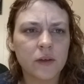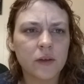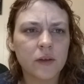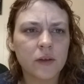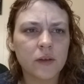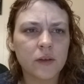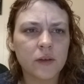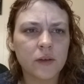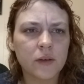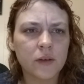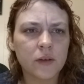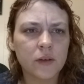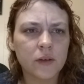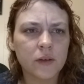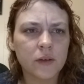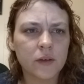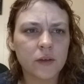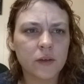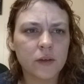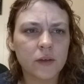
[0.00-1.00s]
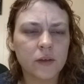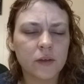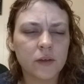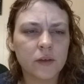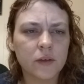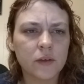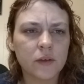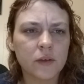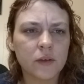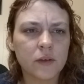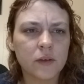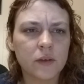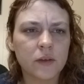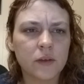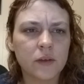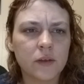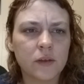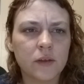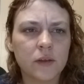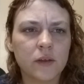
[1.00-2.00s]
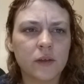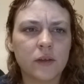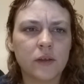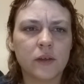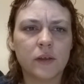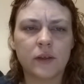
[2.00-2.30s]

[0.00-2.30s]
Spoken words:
No one is speaking in this clip.